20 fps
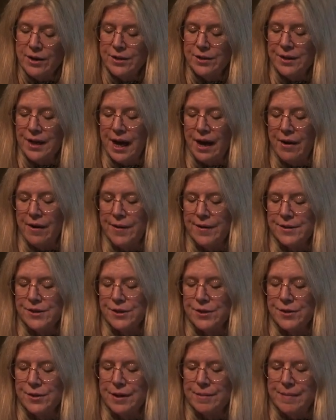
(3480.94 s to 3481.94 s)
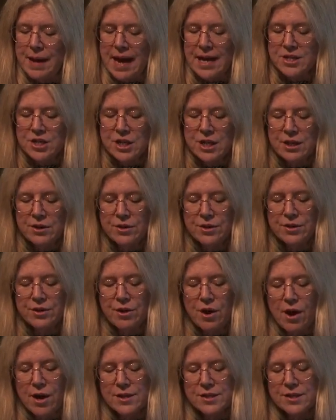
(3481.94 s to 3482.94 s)
her character, imagining her
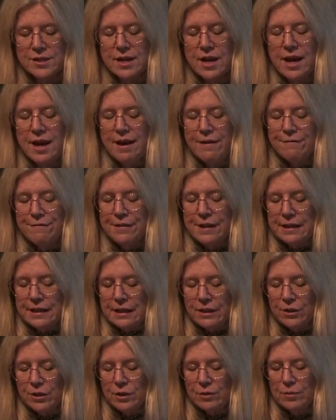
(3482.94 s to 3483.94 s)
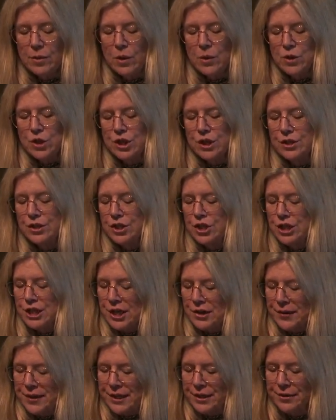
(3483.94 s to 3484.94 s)
thoughts, feeling her emotions,
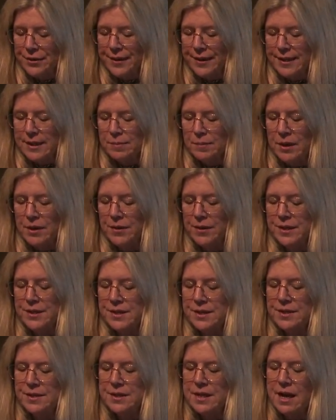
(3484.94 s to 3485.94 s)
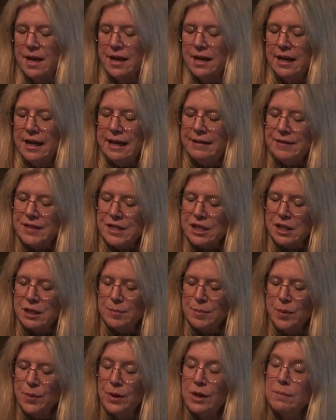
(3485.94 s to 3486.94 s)
sharing her experiences, even to the
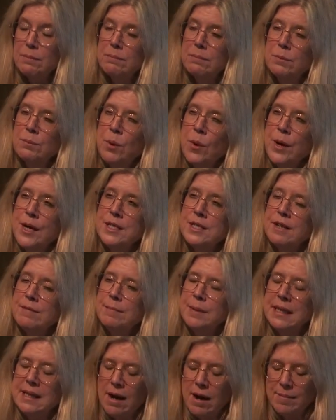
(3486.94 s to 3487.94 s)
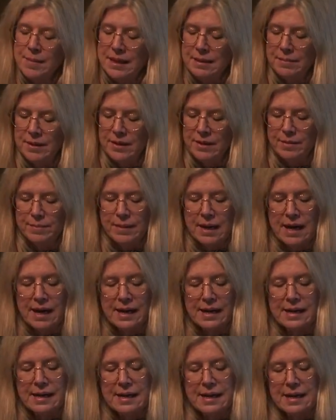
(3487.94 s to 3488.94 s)
po- point of becoming Mirabai,
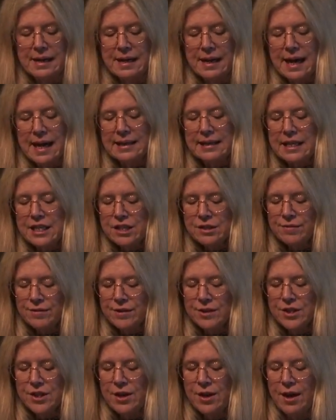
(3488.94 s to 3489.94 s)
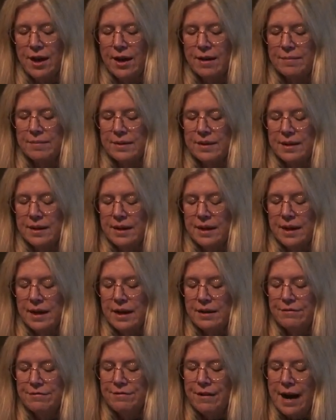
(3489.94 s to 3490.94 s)
at least for a time,
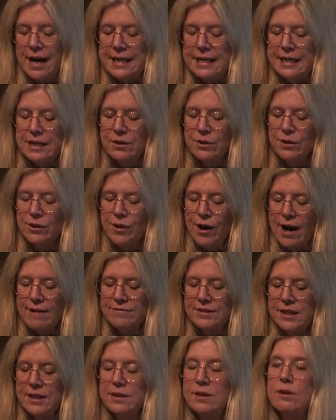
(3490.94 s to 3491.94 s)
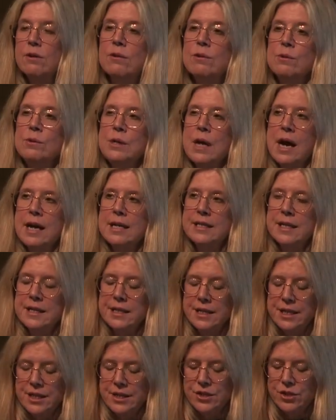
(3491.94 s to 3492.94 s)
and finding or crafting their own
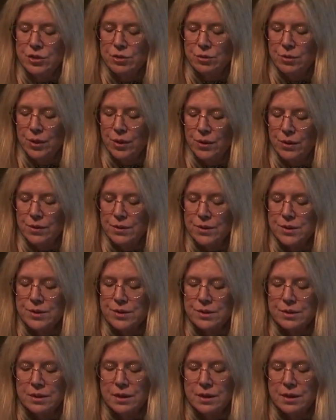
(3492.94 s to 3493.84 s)
identities through hers.